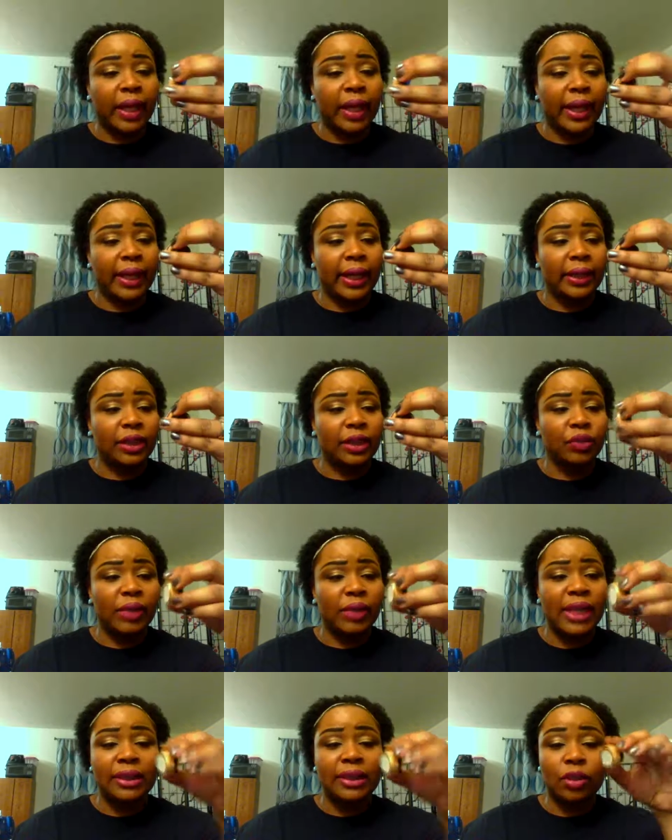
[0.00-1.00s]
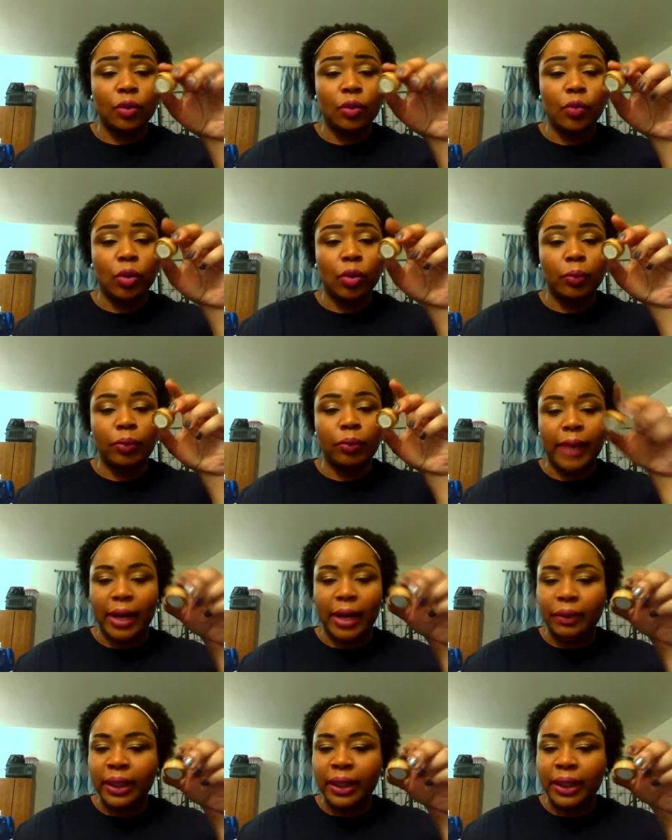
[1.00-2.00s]
And this one has a little more
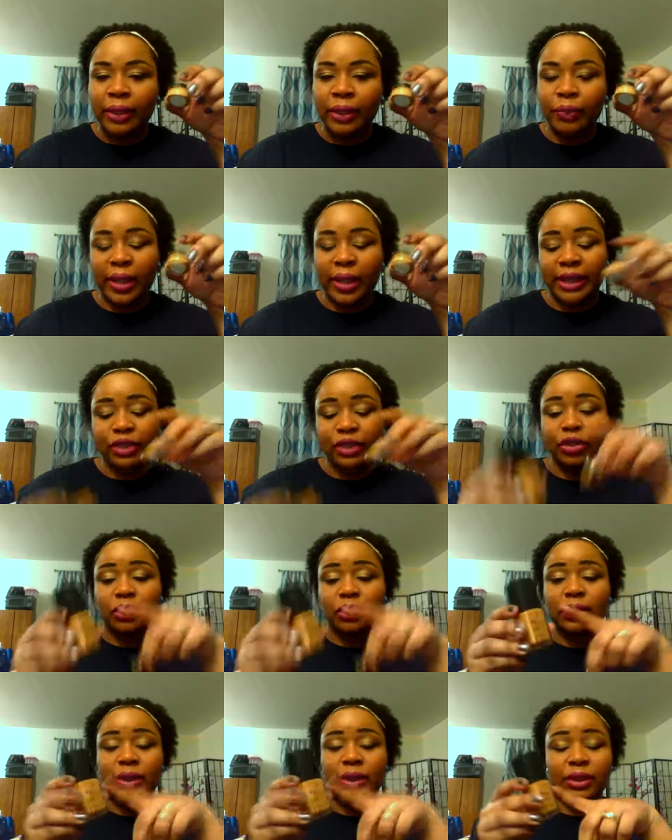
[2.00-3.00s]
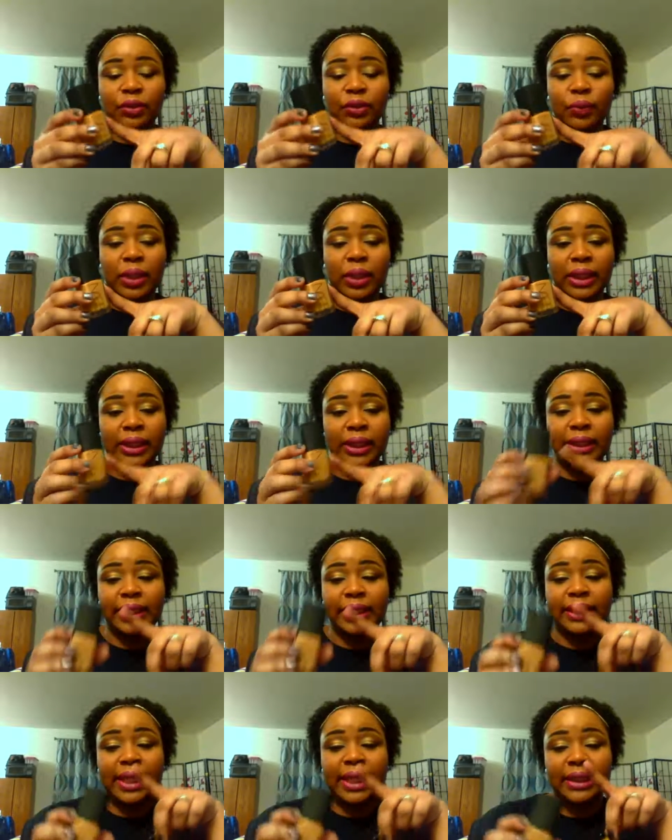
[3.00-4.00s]
brown in it, whereas this one,
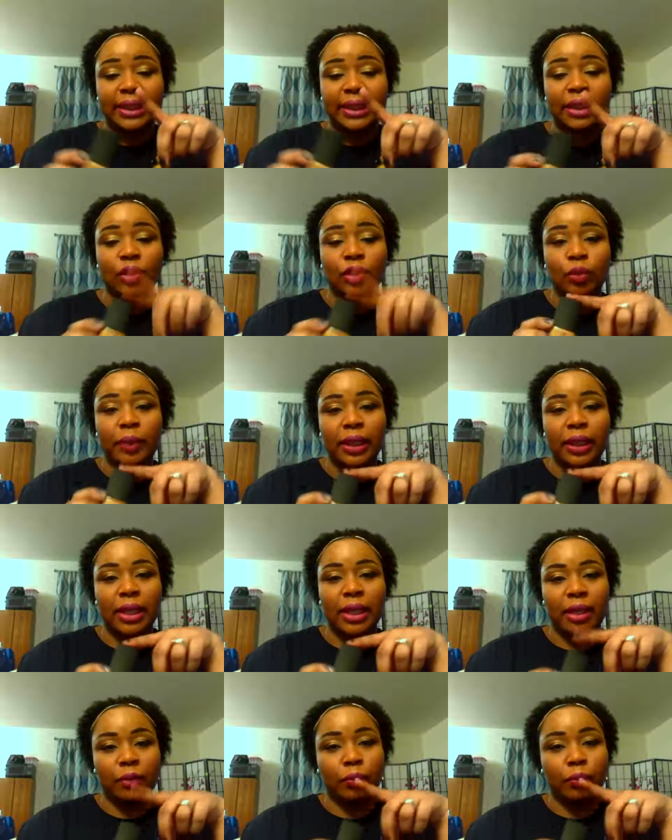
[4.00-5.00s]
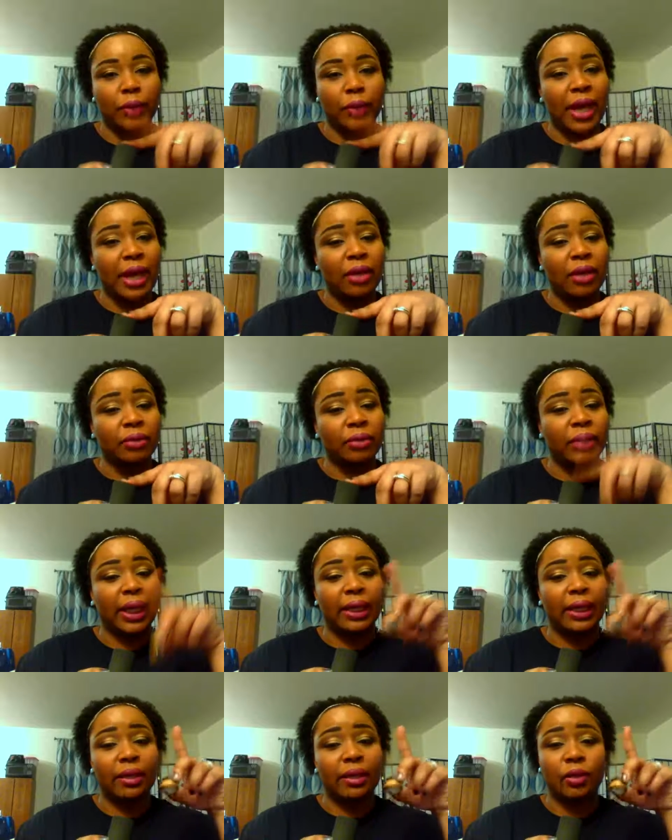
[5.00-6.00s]
Cadiz, has a little bit of brown
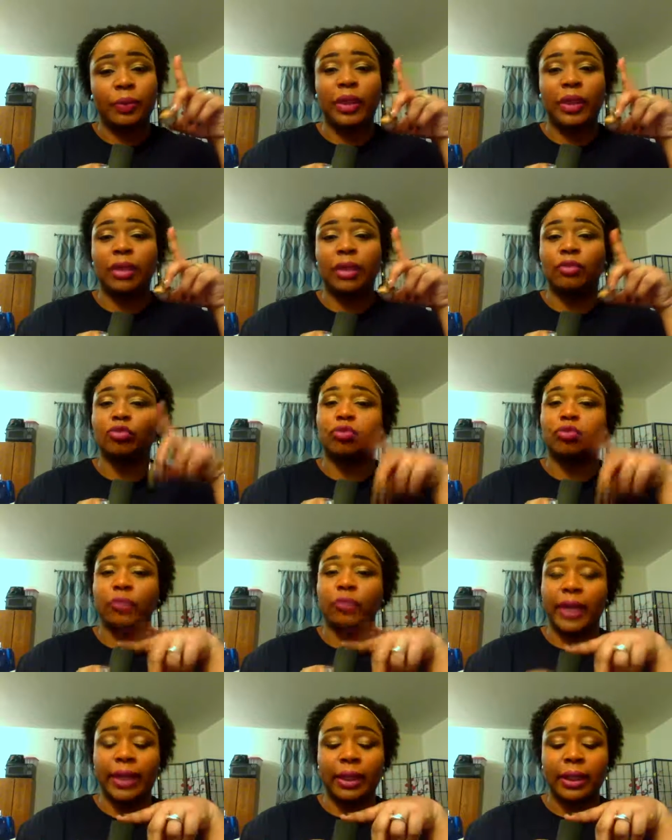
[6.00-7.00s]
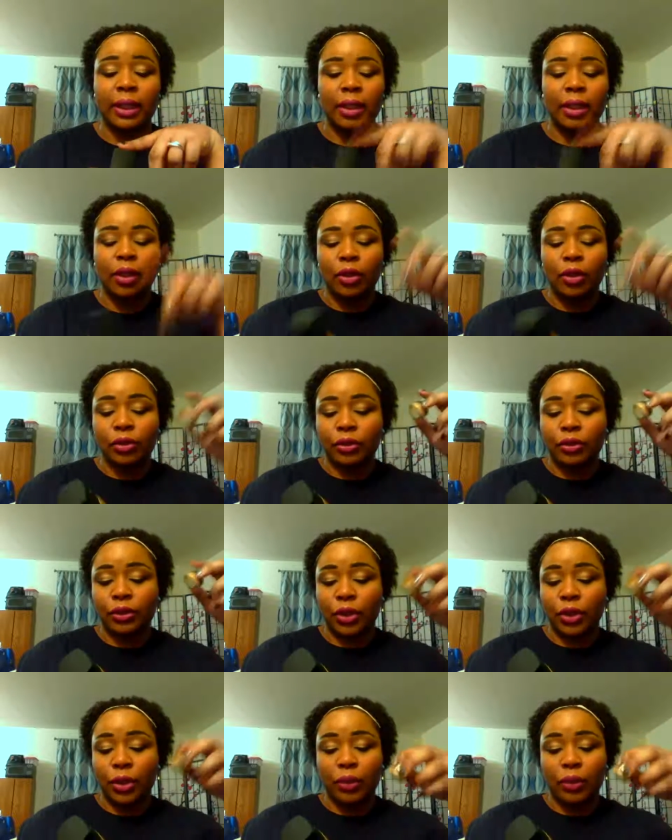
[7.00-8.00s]
and a little bit of red.
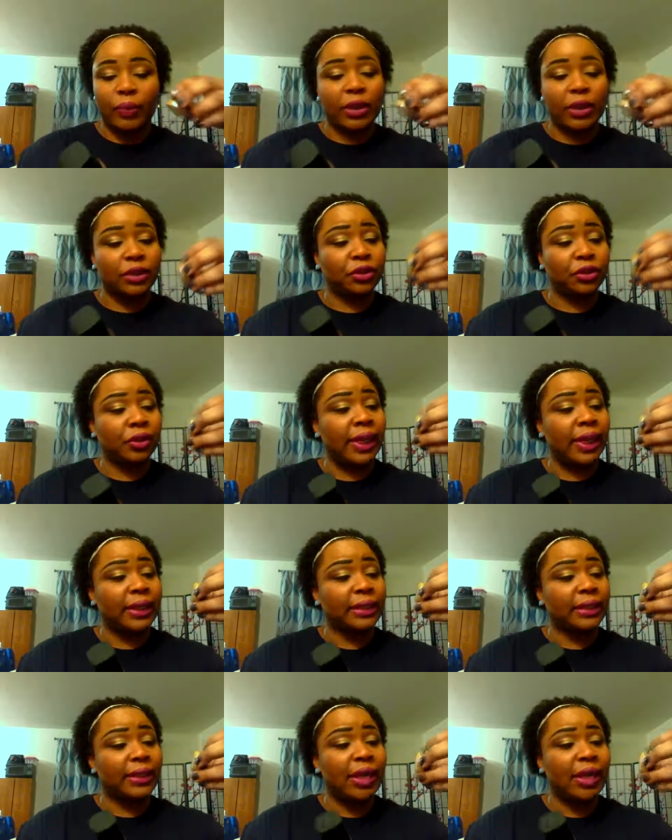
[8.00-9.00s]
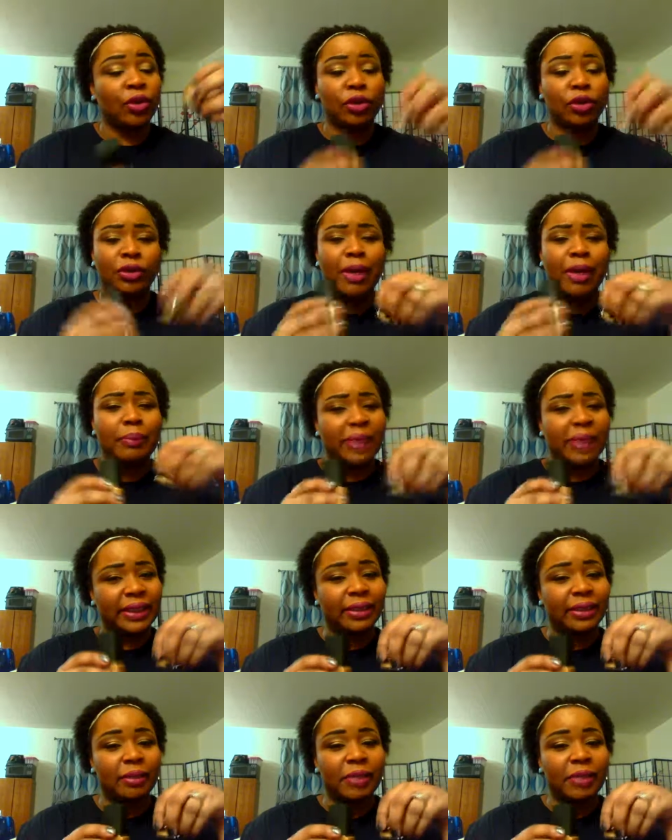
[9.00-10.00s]
So I wanted to try this out, or try
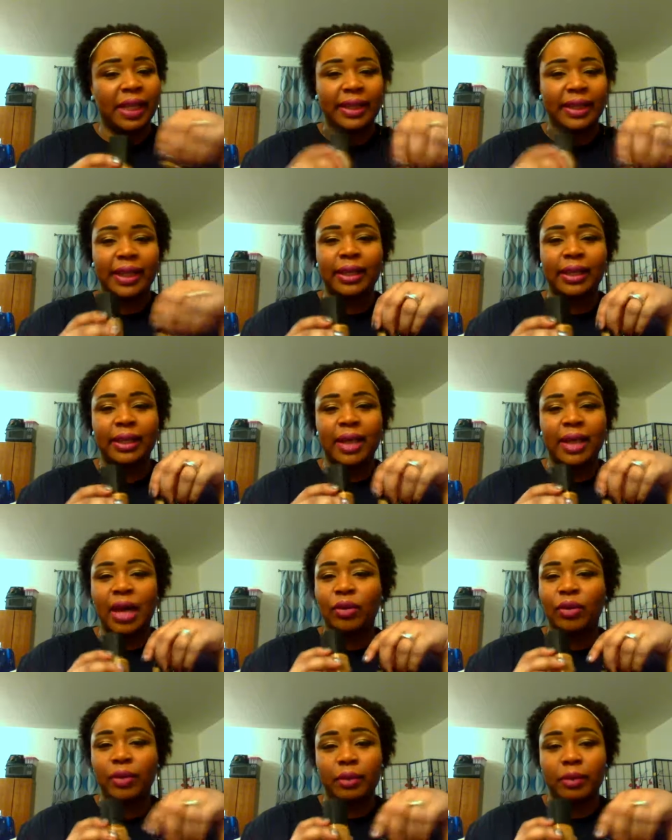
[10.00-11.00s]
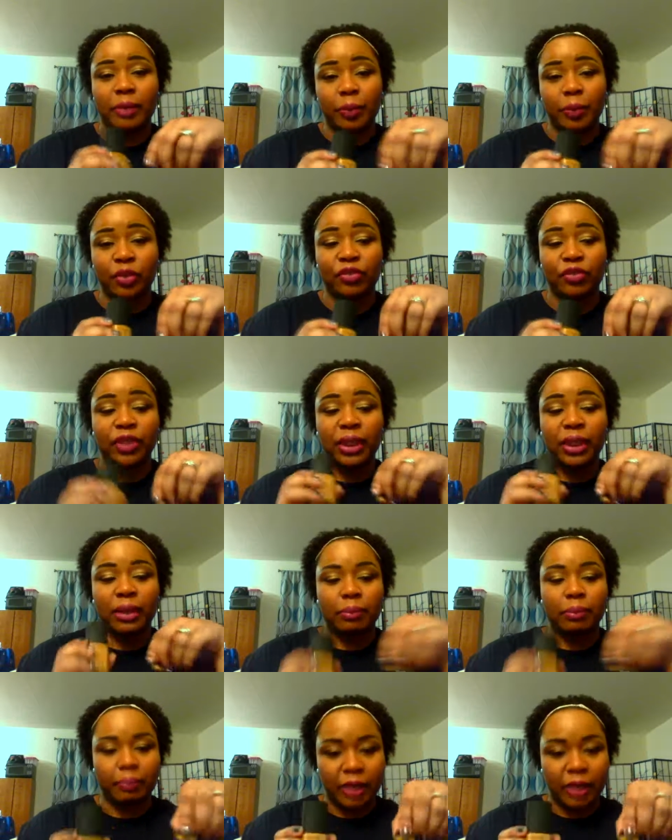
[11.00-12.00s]
mixing them, and I think I will get my perfect
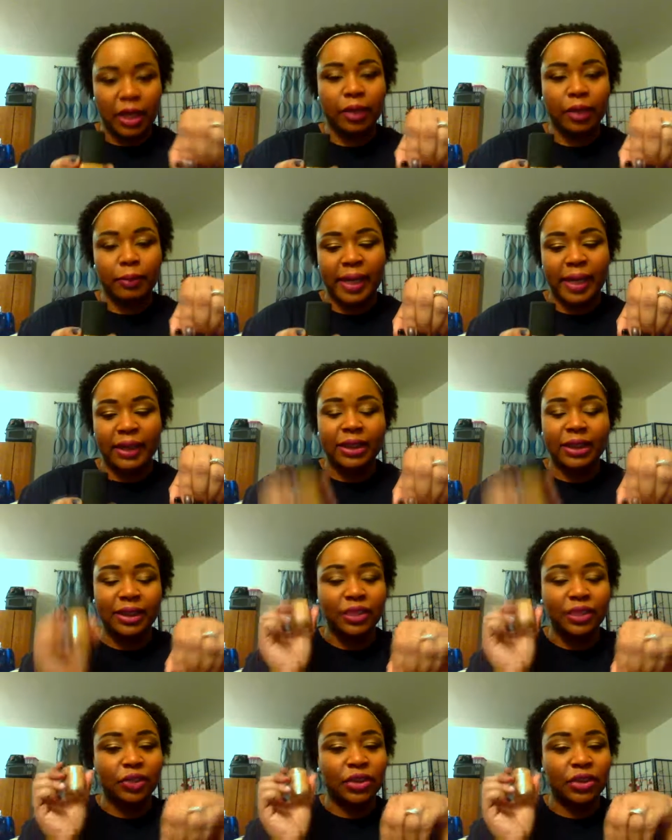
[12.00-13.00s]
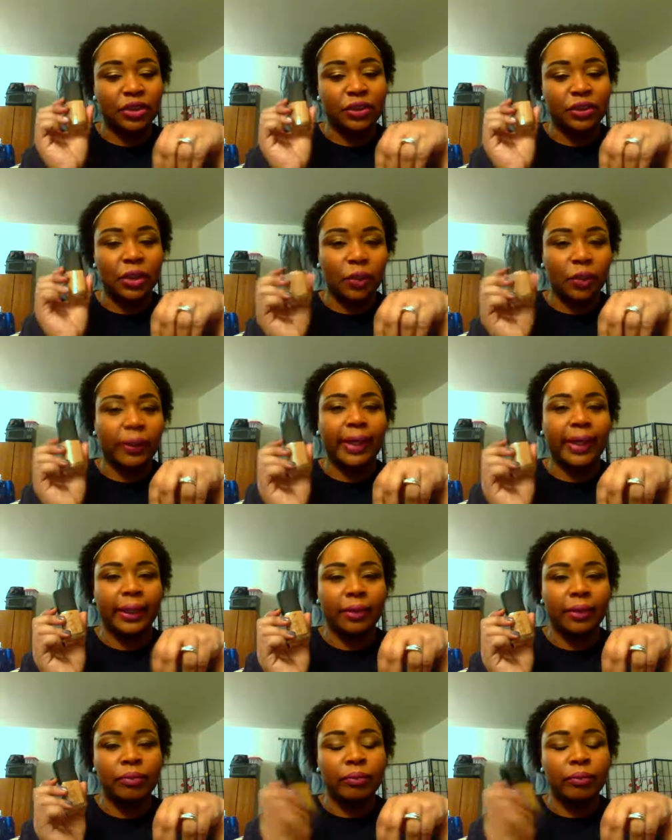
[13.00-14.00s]
color match, because this one is alright.